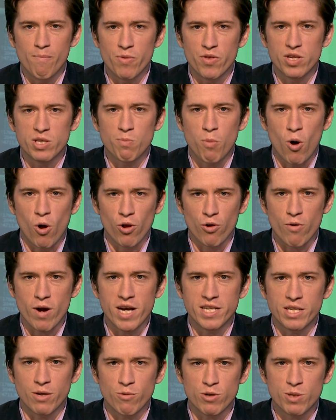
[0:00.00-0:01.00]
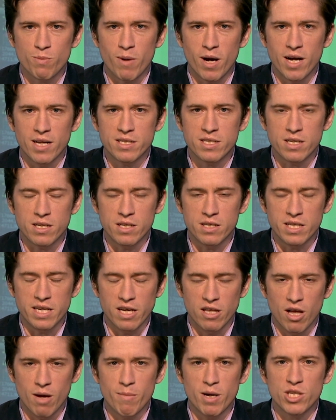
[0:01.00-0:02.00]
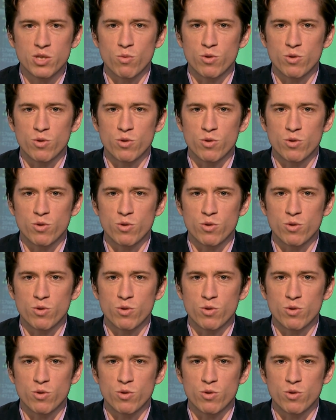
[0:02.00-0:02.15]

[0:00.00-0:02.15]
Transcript: this polarizing response to, to Elon Musk,